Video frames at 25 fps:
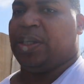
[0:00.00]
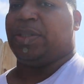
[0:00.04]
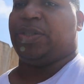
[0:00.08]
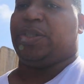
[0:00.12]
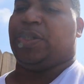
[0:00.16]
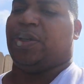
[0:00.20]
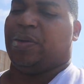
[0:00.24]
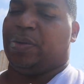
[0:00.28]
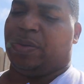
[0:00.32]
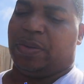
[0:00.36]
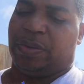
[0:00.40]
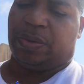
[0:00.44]

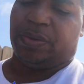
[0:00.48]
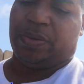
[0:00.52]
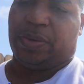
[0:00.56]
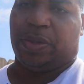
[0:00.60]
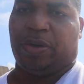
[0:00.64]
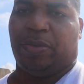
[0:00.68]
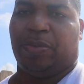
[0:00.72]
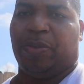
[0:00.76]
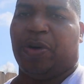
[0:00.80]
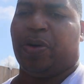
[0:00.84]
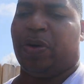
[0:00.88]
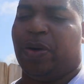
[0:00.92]
So
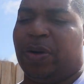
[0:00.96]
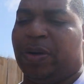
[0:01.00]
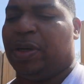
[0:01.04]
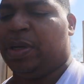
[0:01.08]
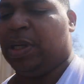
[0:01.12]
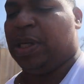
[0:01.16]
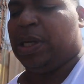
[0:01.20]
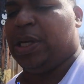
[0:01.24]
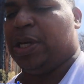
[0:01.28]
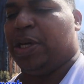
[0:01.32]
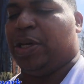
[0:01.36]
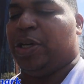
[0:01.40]
no more
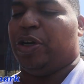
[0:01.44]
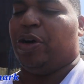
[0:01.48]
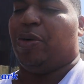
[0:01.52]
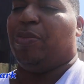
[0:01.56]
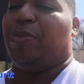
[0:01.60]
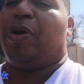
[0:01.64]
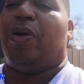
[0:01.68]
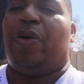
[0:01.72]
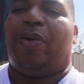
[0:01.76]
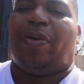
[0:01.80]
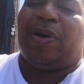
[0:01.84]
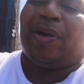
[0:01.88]
no
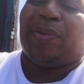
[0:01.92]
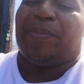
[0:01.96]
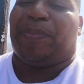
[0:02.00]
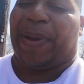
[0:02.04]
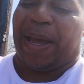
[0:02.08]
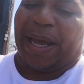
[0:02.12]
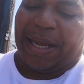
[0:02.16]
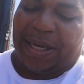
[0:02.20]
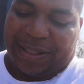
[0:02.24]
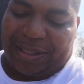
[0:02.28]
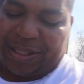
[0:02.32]
more paint